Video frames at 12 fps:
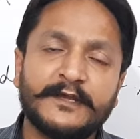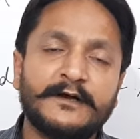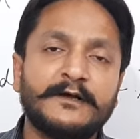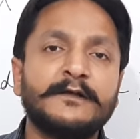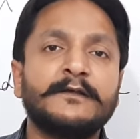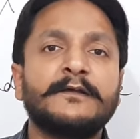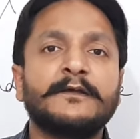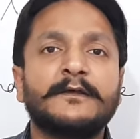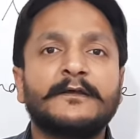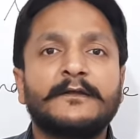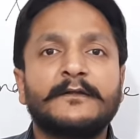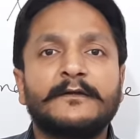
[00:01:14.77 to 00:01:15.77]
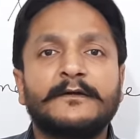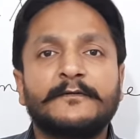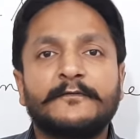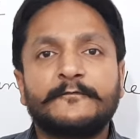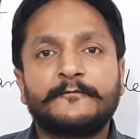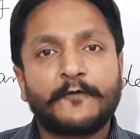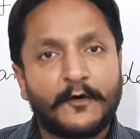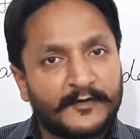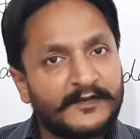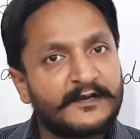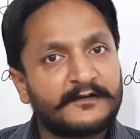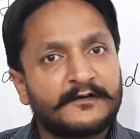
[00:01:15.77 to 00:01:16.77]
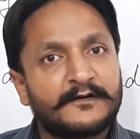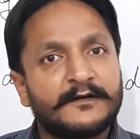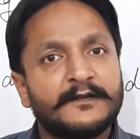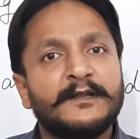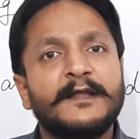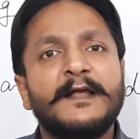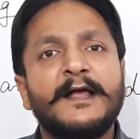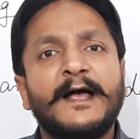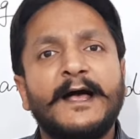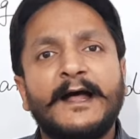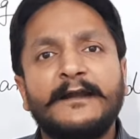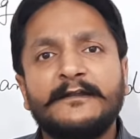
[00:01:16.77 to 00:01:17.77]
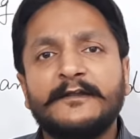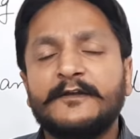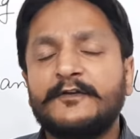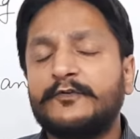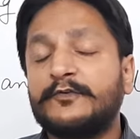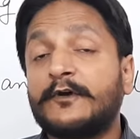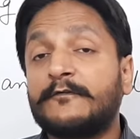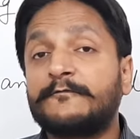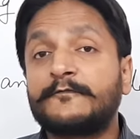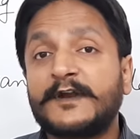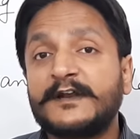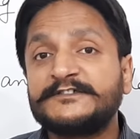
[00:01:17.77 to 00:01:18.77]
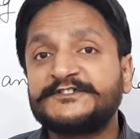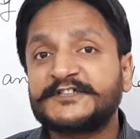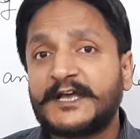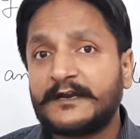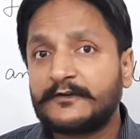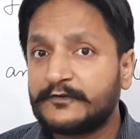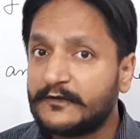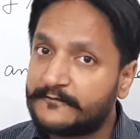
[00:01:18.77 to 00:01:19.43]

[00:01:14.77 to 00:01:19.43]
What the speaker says: a formal letter. And to your friends and to your